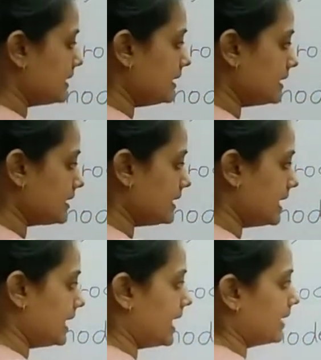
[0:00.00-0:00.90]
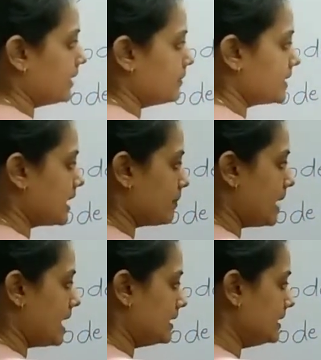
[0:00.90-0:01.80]
see the Cl atoms are
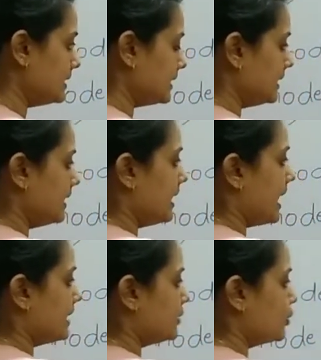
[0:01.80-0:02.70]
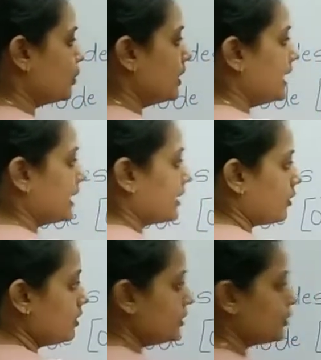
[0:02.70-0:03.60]
balanced and 2
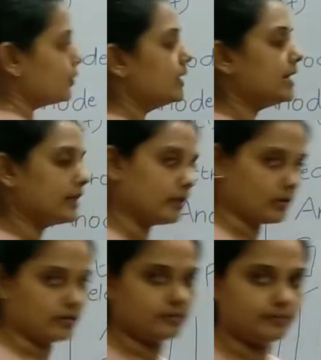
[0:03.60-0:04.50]
electron, 2 electron.